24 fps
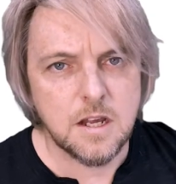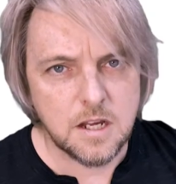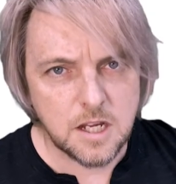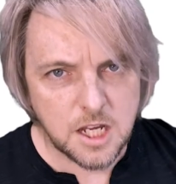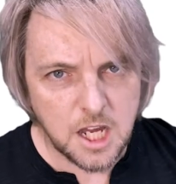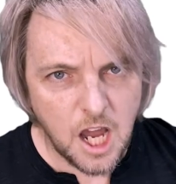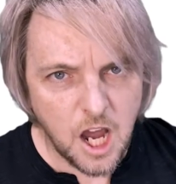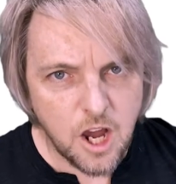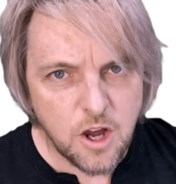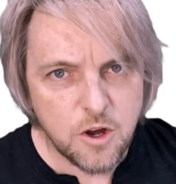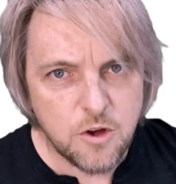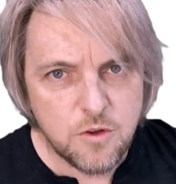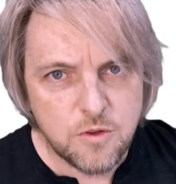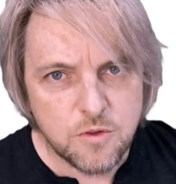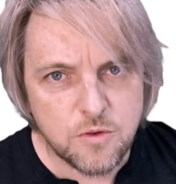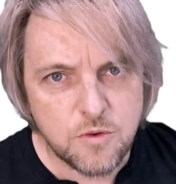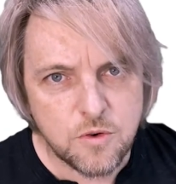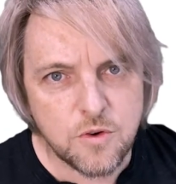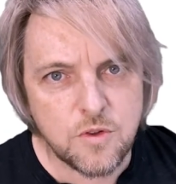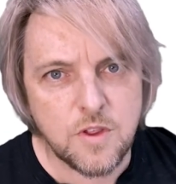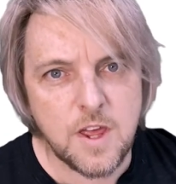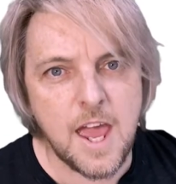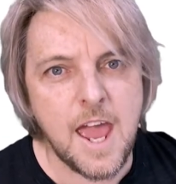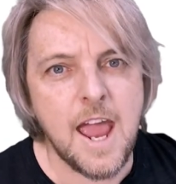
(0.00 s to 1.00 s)
Go
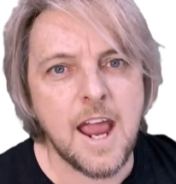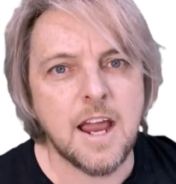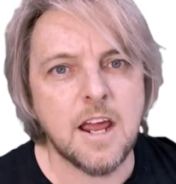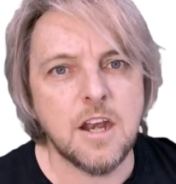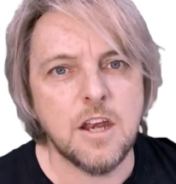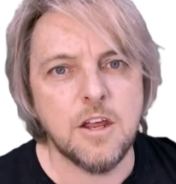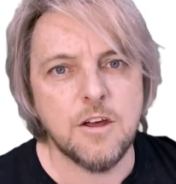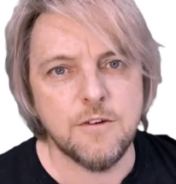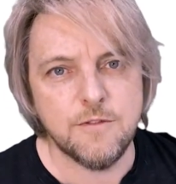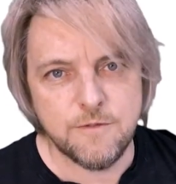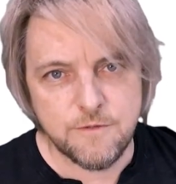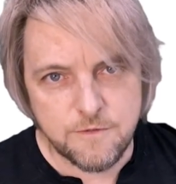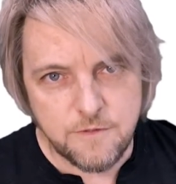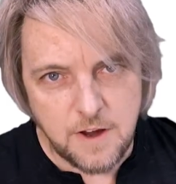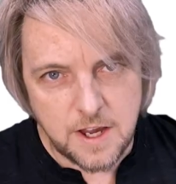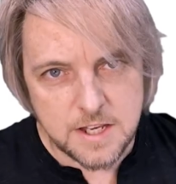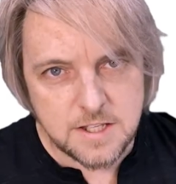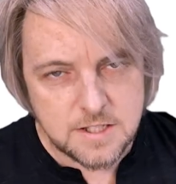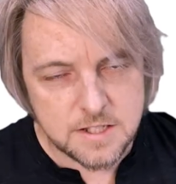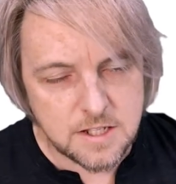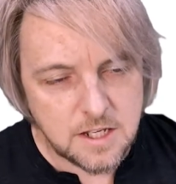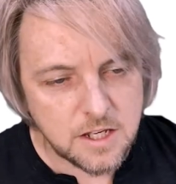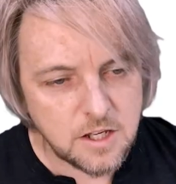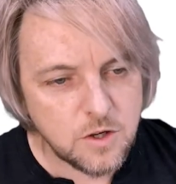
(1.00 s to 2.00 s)
through the agony of
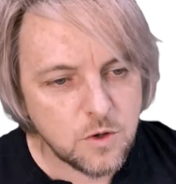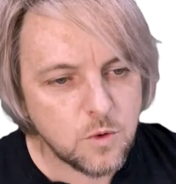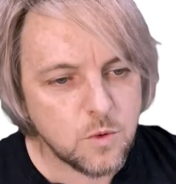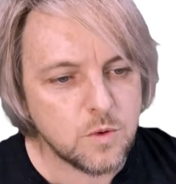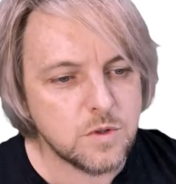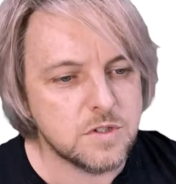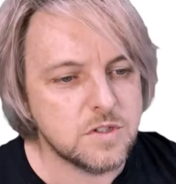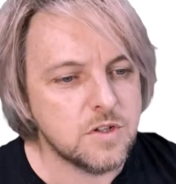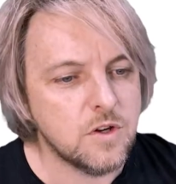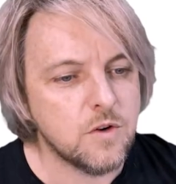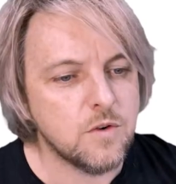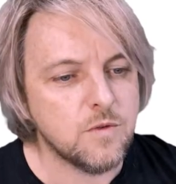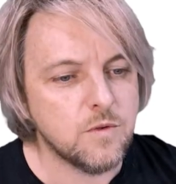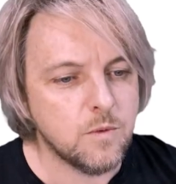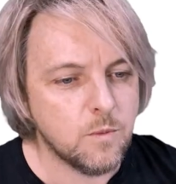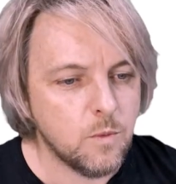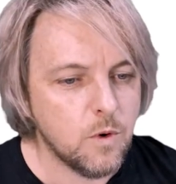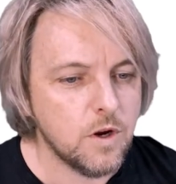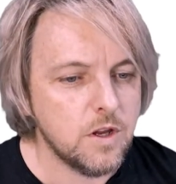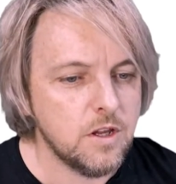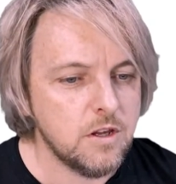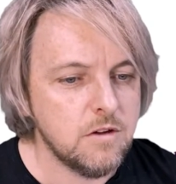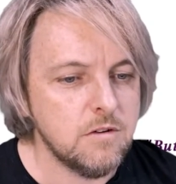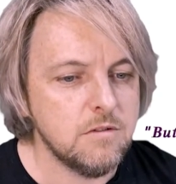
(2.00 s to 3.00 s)
facing yourself and
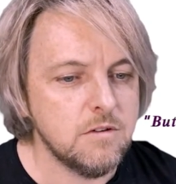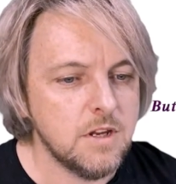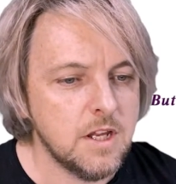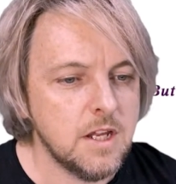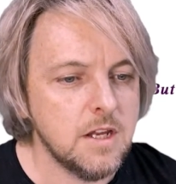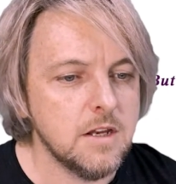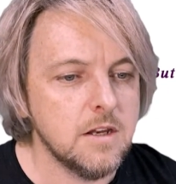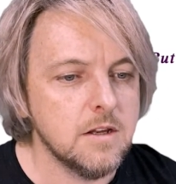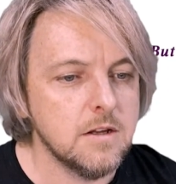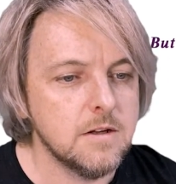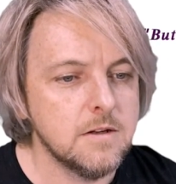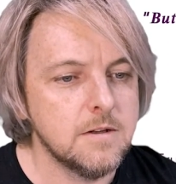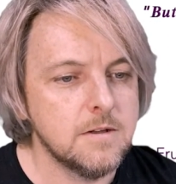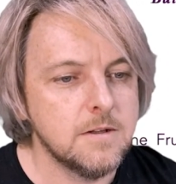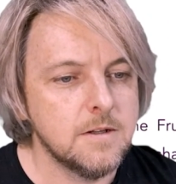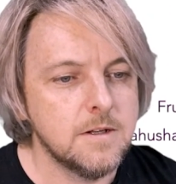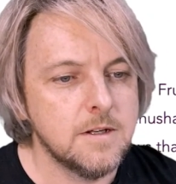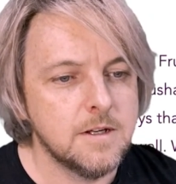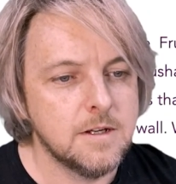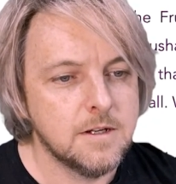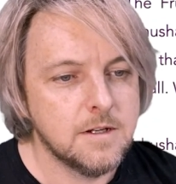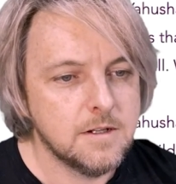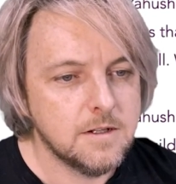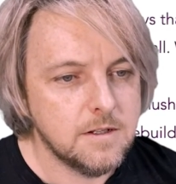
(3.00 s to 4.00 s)
what you did.
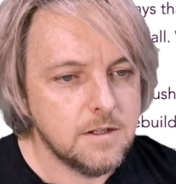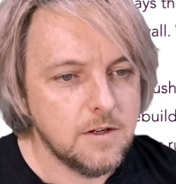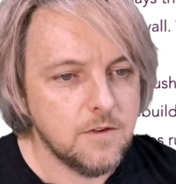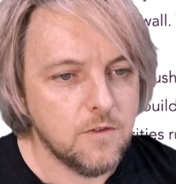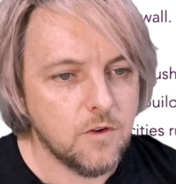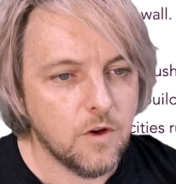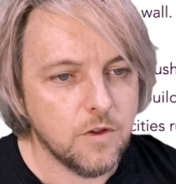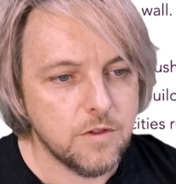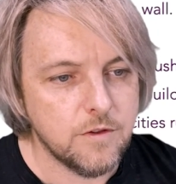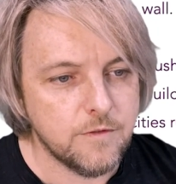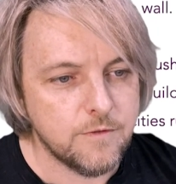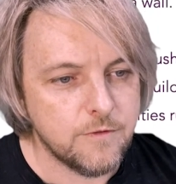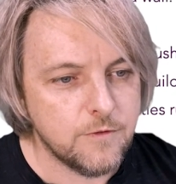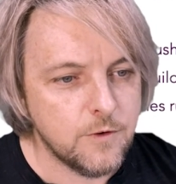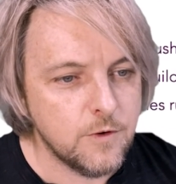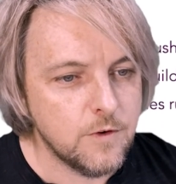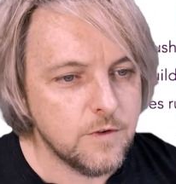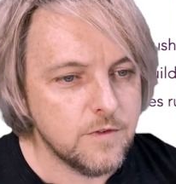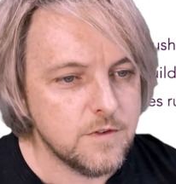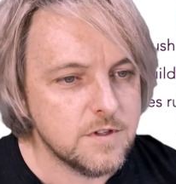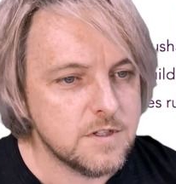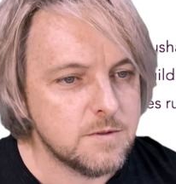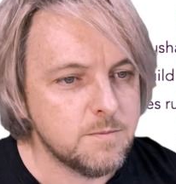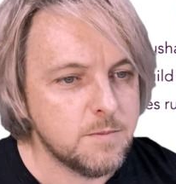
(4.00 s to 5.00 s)
You've got the fruit of
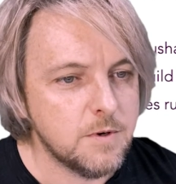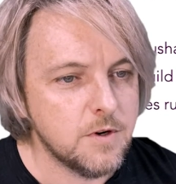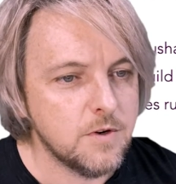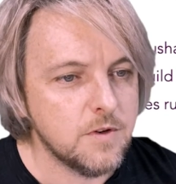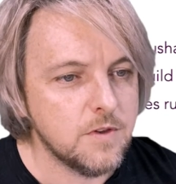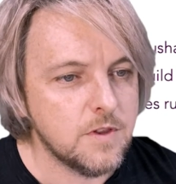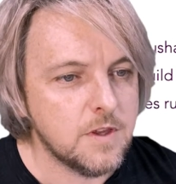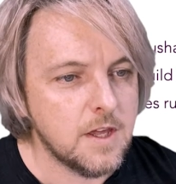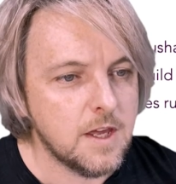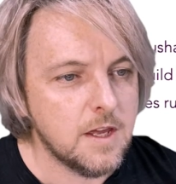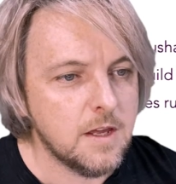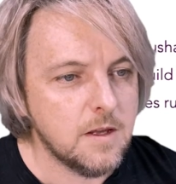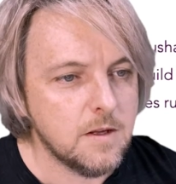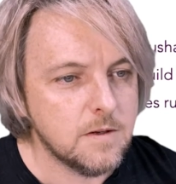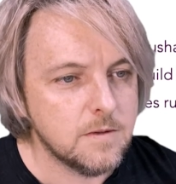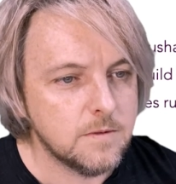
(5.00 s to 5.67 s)
the Spirit there.